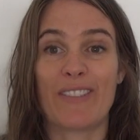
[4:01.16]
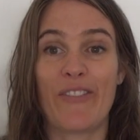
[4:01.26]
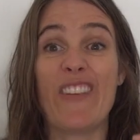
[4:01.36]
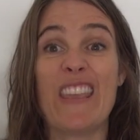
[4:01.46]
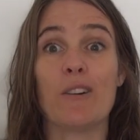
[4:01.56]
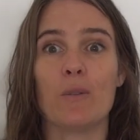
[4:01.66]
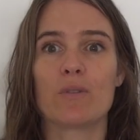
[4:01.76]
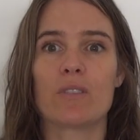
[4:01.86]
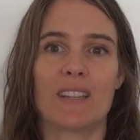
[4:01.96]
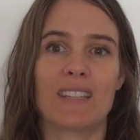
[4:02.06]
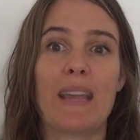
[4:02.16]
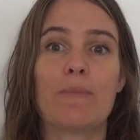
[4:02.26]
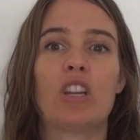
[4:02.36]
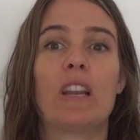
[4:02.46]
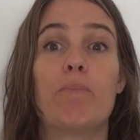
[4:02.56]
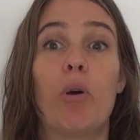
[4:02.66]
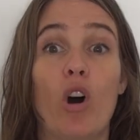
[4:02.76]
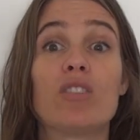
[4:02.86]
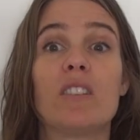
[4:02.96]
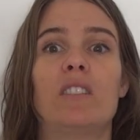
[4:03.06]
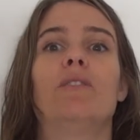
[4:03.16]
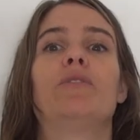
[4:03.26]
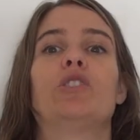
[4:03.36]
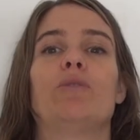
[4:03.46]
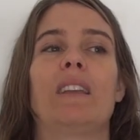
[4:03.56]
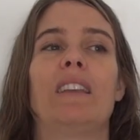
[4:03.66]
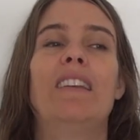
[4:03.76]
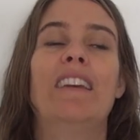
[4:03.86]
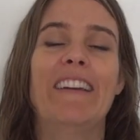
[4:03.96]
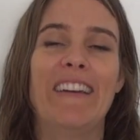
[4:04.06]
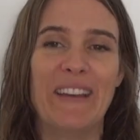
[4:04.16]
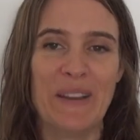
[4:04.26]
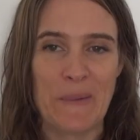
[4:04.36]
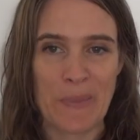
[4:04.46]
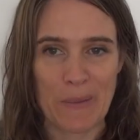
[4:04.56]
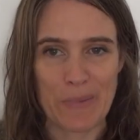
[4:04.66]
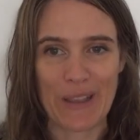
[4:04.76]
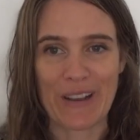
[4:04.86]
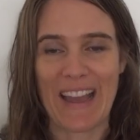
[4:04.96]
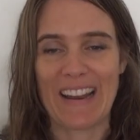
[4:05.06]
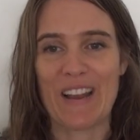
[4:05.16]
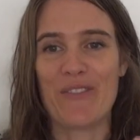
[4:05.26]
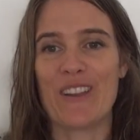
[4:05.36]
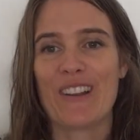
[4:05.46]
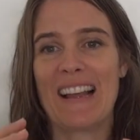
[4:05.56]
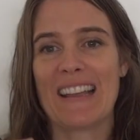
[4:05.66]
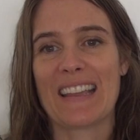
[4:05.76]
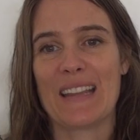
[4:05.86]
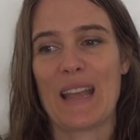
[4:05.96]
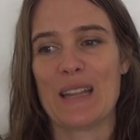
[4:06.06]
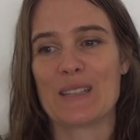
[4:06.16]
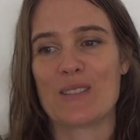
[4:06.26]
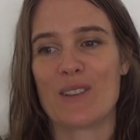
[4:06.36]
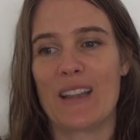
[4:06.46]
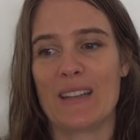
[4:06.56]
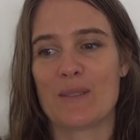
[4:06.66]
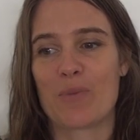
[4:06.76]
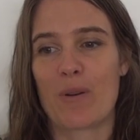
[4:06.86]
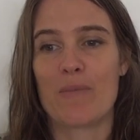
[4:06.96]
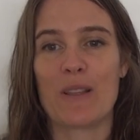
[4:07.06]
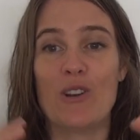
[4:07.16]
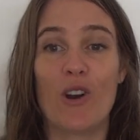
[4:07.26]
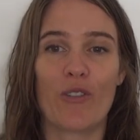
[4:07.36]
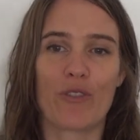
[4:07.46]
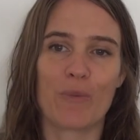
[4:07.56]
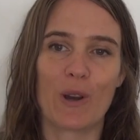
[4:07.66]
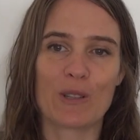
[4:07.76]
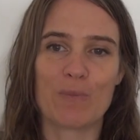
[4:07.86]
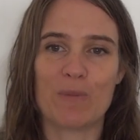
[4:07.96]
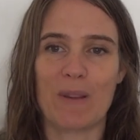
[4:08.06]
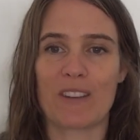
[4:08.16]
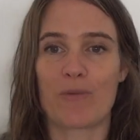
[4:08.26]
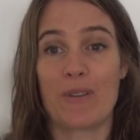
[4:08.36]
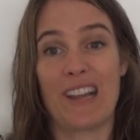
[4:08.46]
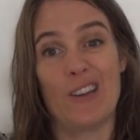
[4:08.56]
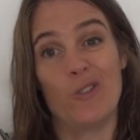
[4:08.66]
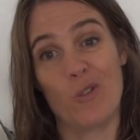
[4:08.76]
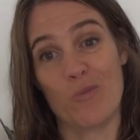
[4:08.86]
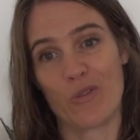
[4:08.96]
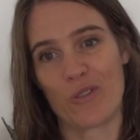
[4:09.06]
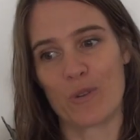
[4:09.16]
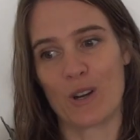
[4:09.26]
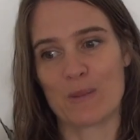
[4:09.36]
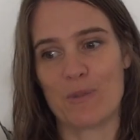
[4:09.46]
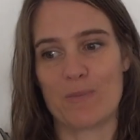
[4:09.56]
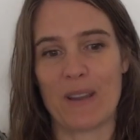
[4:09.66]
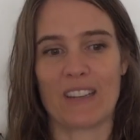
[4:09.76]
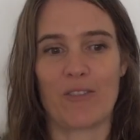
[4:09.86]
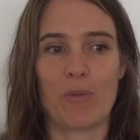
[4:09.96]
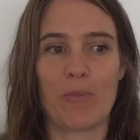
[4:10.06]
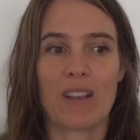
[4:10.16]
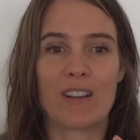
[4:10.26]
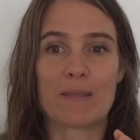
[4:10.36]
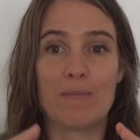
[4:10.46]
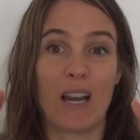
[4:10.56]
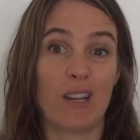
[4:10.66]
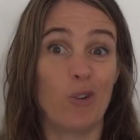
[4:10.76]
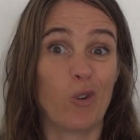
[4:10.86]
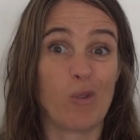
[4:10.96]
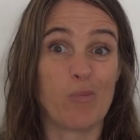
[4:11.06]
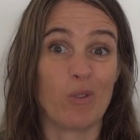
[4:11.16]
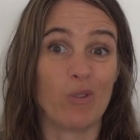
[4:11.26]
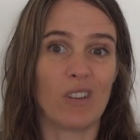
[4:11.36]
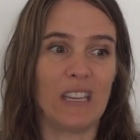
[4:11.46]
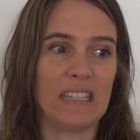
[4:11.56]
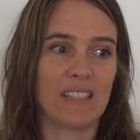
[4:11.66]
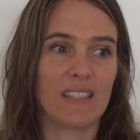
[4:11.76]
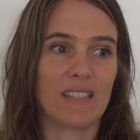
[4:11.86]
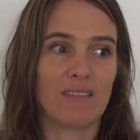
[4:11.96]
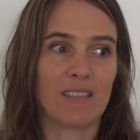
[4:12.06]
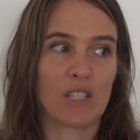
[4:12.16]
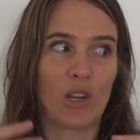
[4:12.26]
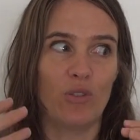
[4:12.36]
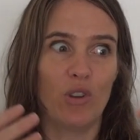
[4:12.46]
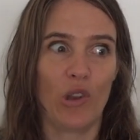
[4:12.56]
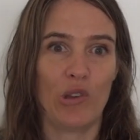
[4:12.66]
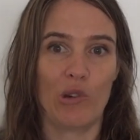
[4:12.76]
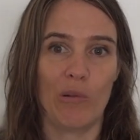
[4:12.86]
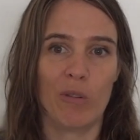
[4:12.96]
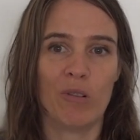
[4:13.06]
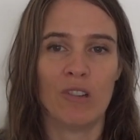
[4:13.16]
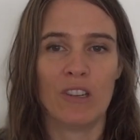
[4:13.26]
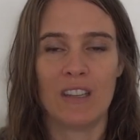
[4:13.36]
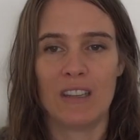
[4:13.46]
feels exceptionally positive to me. And I feel like it's probably not from God's perspective, probably normal from God's perspective, but because my normal is so non-normal,